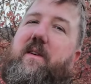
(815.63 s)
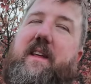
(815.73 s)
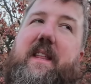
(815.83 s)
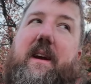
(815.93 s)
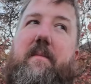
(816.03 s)
What do
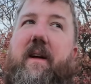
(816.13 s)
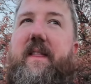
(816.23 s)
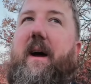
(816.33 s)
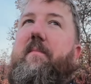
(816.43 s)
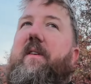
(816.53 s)
you think
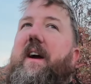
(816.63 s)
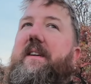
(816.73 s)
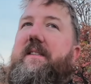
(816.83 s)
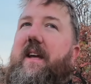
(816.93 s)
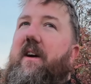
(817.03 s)
about that
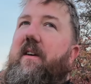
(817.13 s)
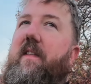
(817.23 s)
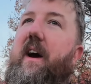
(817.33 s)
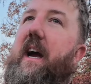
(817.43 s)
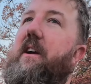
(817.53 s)
price? They
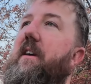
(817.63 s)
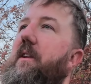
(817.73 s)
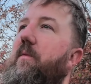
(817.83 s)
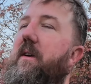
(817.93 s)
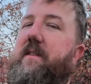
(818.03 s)
are the higher
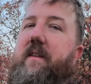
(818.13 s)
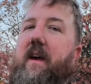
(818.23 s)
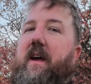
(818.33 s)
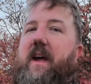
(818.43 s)
end ones.